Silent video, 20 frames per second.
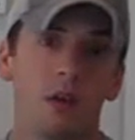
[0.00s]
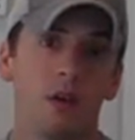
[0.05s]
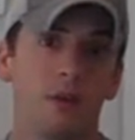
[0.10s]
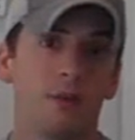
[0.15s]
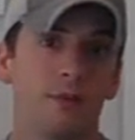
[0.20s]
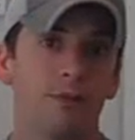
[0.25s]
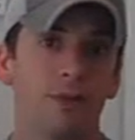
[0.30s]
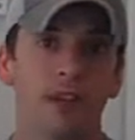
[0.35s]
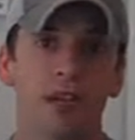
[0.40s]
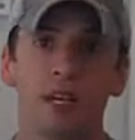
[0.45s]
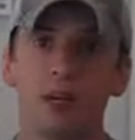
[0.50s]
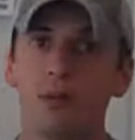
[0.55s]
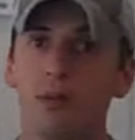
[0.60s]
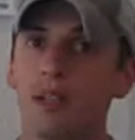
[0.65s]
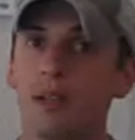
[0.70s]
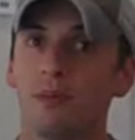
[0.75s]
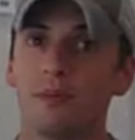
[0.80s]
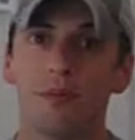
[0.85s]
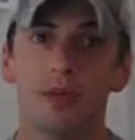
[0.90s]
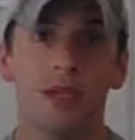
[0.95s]

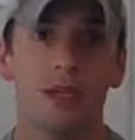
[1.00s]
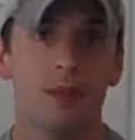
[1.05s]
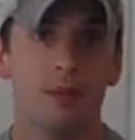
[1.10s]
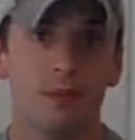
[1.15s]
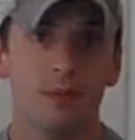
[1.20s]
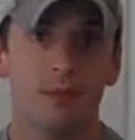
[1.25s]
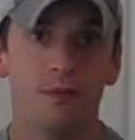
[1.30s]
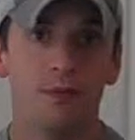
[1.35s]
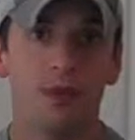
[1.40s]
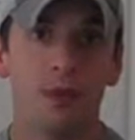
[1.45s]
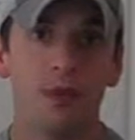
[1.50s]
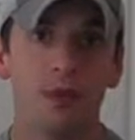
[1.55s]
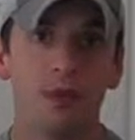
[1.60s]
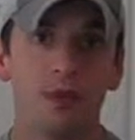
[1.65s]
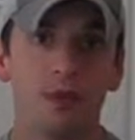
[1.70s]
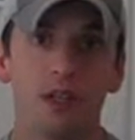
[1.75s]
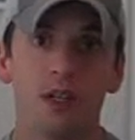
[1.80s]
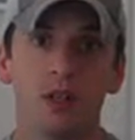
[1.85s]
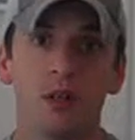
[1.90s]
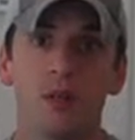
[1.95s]
Offline, we can pick up the
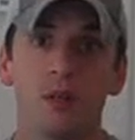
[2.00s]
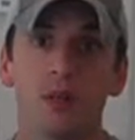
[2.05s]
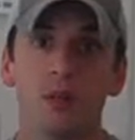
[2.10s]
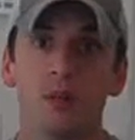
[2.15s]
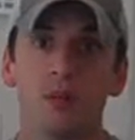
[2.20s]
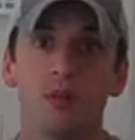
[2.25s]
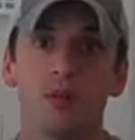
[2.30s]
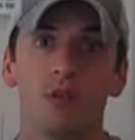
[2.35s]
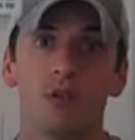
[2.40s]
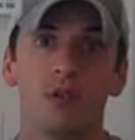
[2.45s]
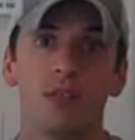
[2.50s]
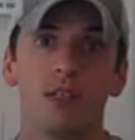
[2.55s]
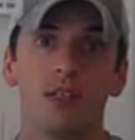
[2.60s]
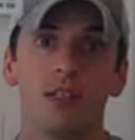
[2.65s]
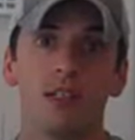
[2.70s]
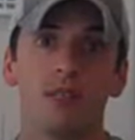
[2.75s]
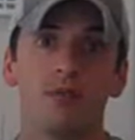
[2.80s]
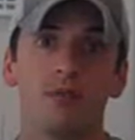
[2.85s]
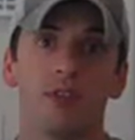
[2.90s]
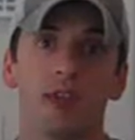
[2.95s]
phone and call the
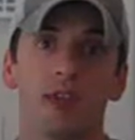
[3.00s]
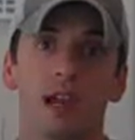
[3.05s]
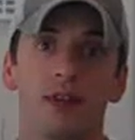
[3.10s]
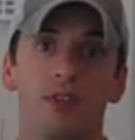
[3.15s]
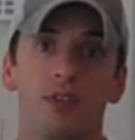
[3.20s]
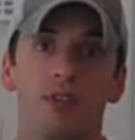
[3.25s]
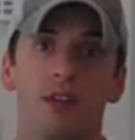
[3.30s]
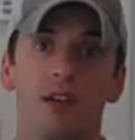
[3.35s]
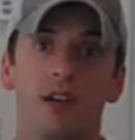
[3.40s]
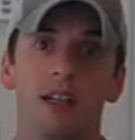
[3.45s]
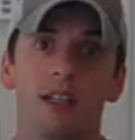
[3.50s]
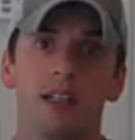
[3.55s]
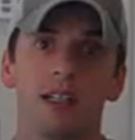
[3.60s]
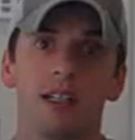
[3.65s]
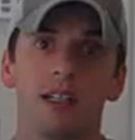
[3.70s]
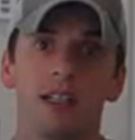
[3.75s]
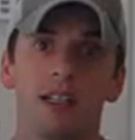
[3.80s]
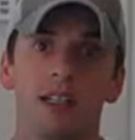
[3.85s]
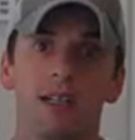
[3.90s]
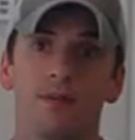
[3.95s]
person. If we have their
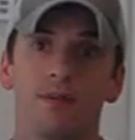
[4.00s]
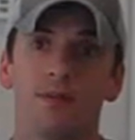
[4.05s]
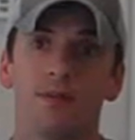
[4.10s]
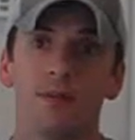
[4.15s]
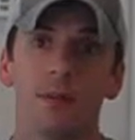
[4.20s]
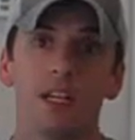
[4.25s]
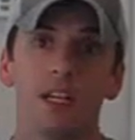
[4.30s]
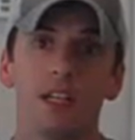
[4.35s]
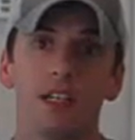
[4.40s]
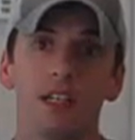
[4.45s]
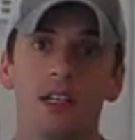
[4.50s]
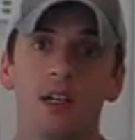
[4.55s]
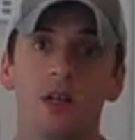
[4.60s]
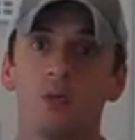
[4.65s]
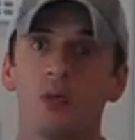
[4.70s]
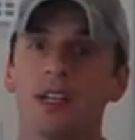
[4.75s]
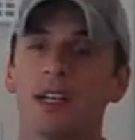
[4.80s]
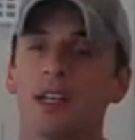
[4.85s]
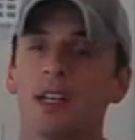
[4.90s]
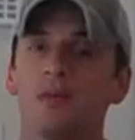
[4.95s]
contact
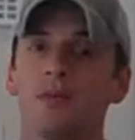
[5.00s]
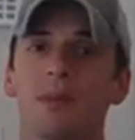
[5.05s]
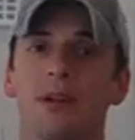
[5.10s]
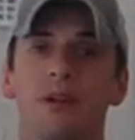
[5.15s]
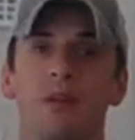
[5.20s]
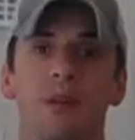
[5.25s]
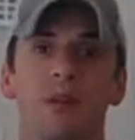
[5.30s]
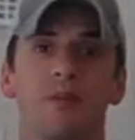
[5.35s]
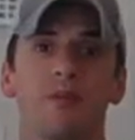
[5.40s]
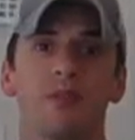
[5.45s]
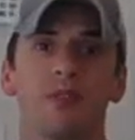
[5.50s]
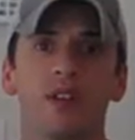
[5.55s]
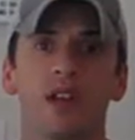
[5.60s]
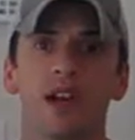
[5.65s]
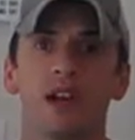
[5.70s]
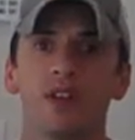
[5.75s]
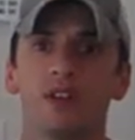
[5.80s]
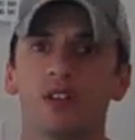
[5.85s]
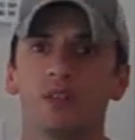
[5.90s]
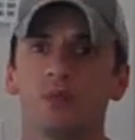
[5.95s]
information, we can mail them
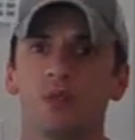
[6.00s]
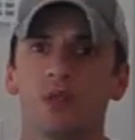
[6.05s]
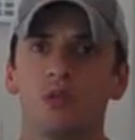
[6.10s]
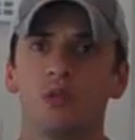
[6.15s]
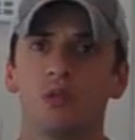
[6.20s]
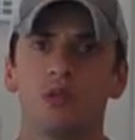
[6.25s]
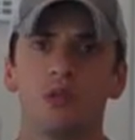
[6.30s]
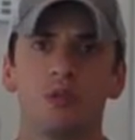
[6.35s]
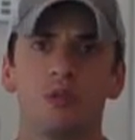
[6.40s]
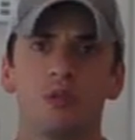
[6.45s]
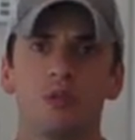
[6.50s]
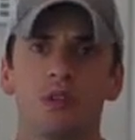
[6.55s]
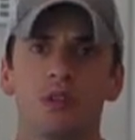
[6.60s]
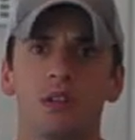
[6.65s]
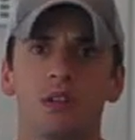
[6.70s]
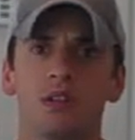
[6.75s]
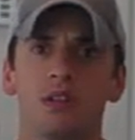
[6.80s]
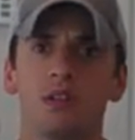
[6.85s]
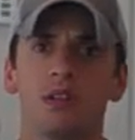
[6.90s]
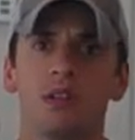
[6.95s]
flyers,
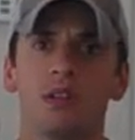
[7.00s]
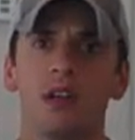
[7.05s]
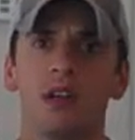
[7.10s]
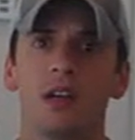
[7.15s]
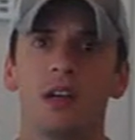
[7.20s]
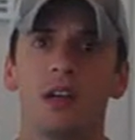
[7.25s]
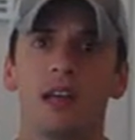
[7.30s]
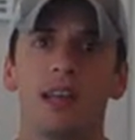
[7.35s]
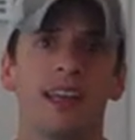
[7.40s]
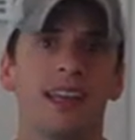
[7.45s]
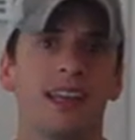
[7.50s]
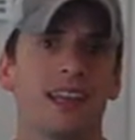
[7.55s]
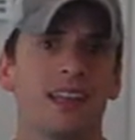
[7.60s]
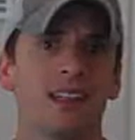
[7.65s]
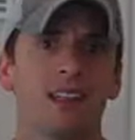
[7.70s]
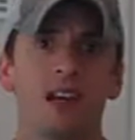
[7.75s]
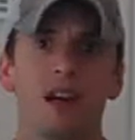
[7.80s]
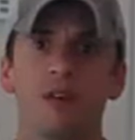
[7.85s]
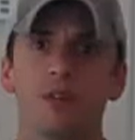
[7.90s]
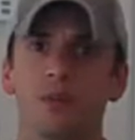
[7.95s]
brochures,
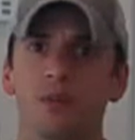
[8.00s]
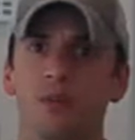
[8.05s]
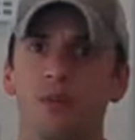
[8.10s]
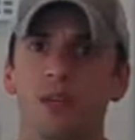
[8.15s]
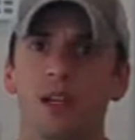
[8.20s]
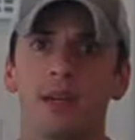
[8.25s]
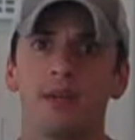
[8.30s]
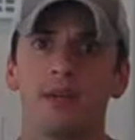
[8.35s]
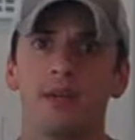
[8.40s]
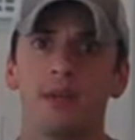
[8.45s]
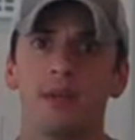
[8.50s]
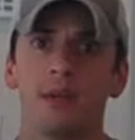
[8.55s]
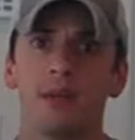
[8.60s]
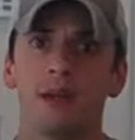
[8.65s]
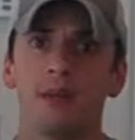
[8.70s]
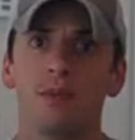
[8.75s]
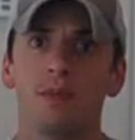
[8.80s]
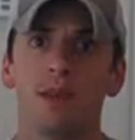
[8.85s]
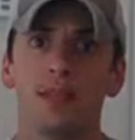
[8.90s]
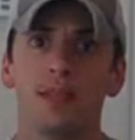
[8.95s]
handouts, whatever it
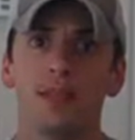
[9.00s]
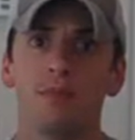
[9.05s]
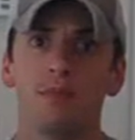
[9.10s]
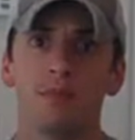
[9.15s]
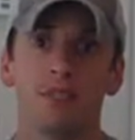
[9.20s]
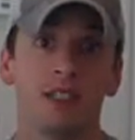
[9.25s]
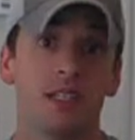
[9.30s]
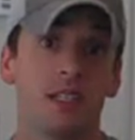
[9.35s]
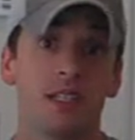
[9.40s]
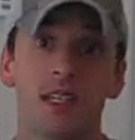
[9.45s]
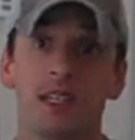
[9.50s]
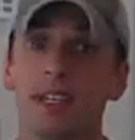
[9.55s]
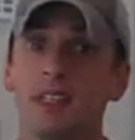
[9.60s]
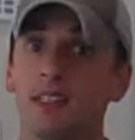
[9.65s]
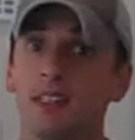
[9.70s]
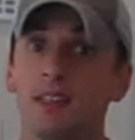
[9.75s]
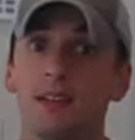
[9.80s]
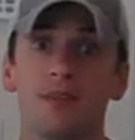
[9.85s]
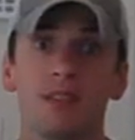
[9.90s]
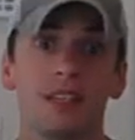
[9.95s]
may be,
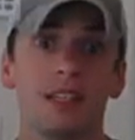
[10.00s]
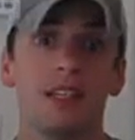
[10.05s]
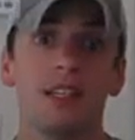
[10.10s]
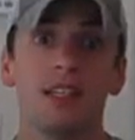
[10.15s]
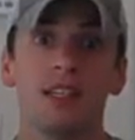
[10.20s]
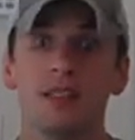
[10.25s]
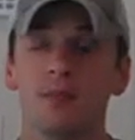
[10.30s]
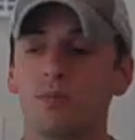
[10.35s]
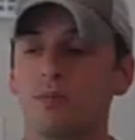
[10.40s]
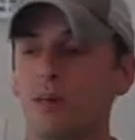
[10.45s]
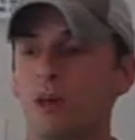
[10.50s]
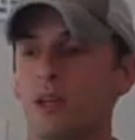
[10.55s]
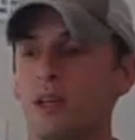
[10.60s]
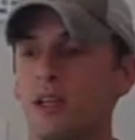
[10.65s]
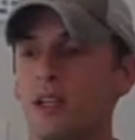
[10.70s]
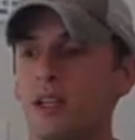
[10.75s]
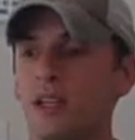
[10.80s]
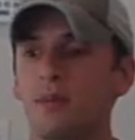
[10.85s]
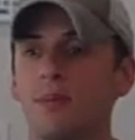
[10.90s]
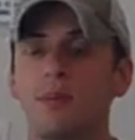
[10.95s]
CDs, DVDs,
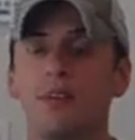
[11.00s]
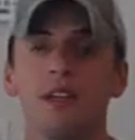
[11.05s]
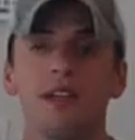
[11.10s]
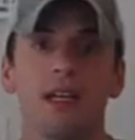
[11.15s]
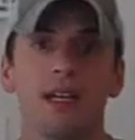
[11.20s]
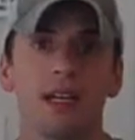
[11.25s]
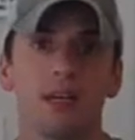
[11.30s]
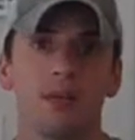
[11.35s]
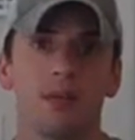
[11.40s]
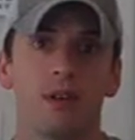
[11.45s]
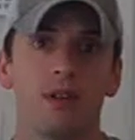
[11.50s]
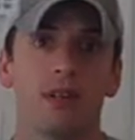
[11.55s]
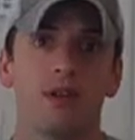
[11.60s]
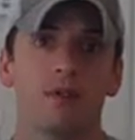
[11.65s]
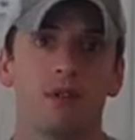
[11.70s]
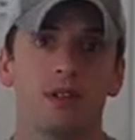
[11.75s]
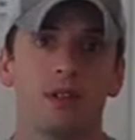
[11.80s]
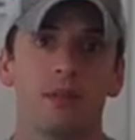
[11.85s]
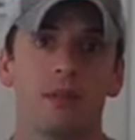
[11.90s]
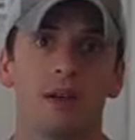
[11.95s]
but we communicate with
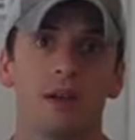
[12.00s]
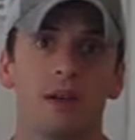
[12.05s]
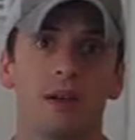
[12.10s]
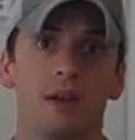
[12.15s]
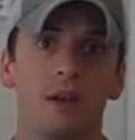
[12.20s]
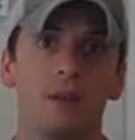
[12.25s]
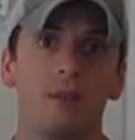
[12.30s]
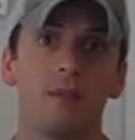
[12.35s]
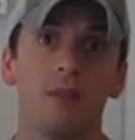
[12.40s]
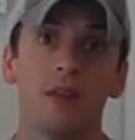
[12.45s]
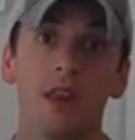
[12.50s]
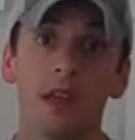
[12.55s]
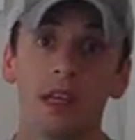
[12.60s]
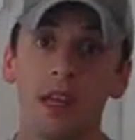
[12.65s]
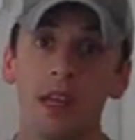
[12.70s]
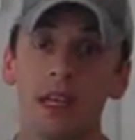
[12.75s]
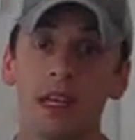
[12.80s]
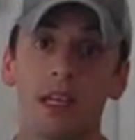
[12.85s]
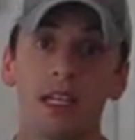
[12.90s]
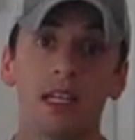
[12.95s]
them somehow.
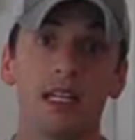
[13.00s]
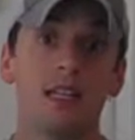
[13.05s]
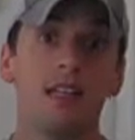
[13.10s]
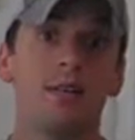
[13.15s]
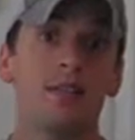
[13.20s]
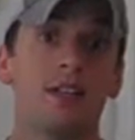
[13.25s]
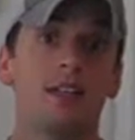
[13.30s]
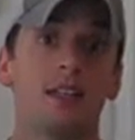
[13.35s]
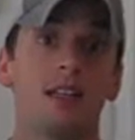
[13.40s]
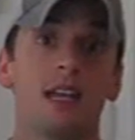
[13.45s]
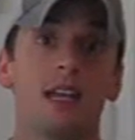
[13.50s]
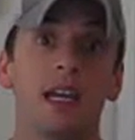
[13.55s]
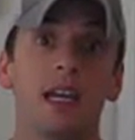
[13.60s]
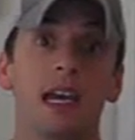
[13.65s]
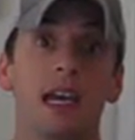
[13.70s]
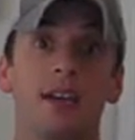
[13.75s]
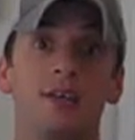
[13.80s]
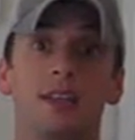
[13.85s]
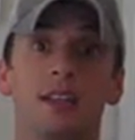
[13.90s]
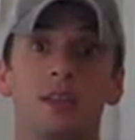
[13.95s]
Even
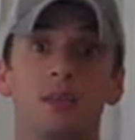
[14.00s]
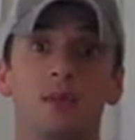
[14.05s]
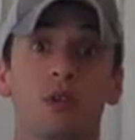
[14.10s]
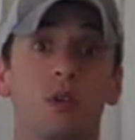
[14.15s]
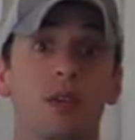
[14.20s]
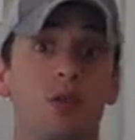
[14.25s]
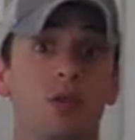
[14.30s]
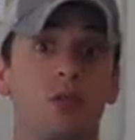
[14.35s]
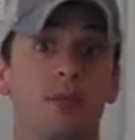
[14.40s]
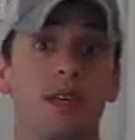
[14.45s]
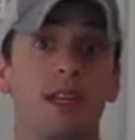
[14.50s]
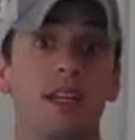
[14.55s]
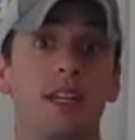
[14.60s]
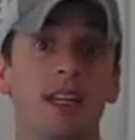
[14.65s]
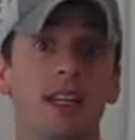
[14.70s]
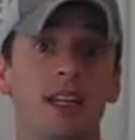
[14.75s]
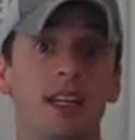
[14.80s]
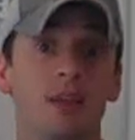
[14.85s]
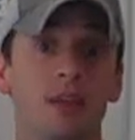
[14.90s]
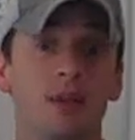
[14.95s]
having them go to
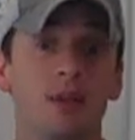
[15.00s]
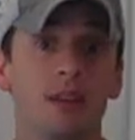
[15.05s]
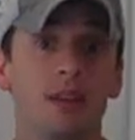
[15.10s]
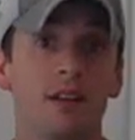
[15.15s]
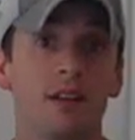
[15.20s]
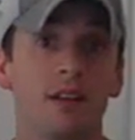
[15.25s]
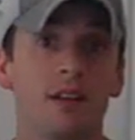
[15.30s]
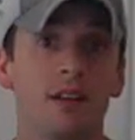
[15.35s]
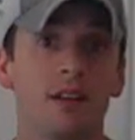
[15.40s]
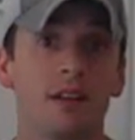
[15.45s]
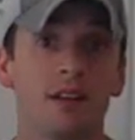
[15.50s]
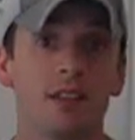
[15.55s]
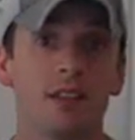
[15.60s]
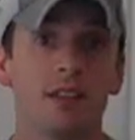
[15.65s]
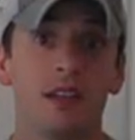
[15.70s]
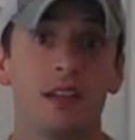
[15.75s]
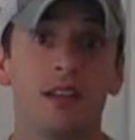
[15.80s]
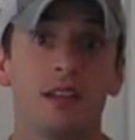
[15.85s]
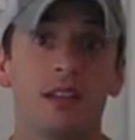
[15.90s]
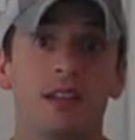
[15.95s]
meetings with
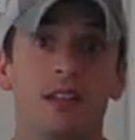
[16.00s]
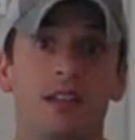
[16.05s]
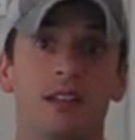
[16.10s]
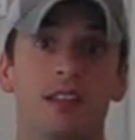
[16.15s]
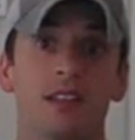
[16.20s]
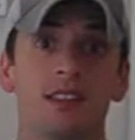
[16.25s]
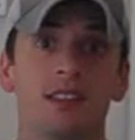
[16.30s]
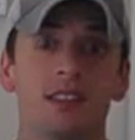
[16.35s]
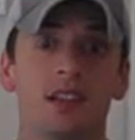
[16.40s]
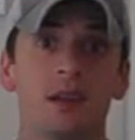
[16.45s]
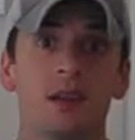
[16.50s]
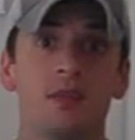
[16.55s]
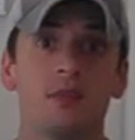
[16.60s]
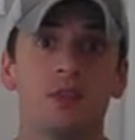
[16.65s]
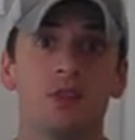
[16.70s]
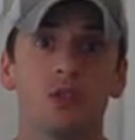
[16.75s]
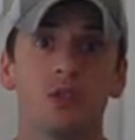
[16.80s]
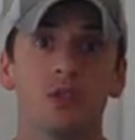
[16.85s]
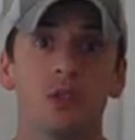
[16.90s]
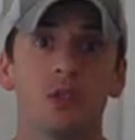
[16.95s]
us, there's
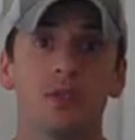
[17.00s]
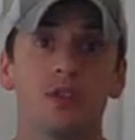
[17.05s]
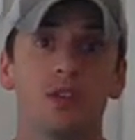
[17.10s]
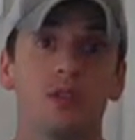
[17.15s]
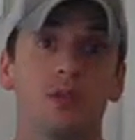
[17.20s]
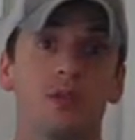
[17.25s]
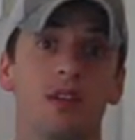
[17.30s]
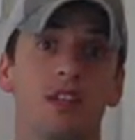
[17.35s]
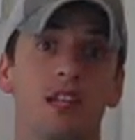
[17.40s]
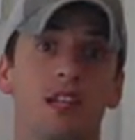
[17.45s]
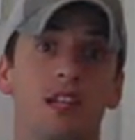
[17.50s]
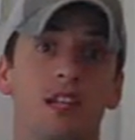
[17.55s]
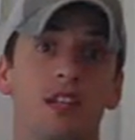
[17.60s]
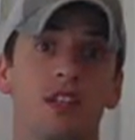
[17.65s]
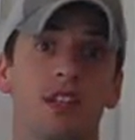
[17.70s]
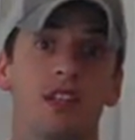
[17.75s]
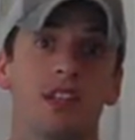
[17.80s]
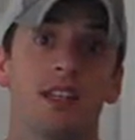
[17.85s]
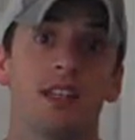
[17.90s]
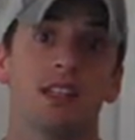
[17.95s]
some sort of
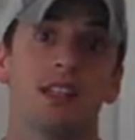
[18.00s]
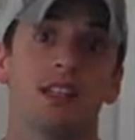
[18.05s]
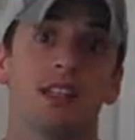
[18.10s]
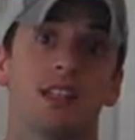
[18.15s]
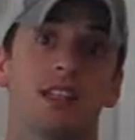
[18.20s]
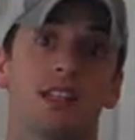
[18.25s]
communication that